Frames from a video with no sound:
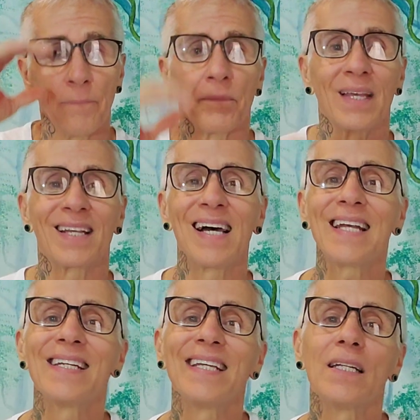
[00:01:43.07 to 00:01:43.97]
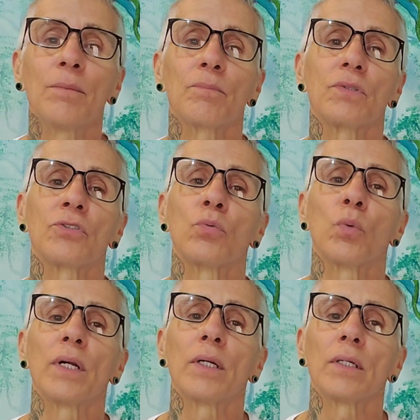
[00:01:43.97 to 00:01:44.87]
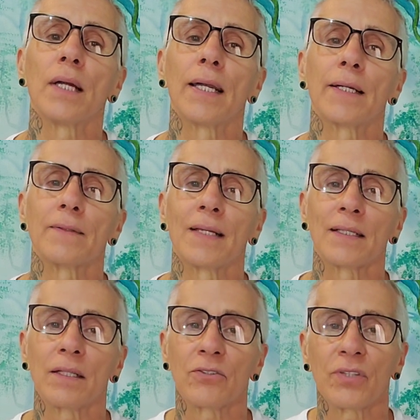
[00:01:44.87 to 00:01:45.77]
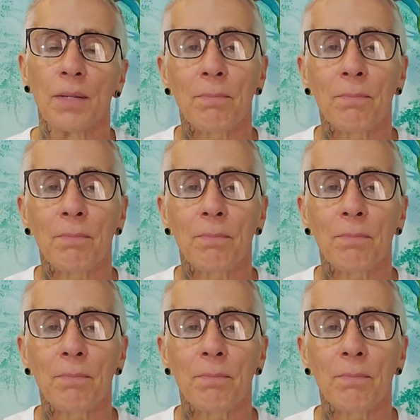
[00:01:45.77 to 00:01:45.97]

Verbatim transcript: They kind of need them to where, like let's say,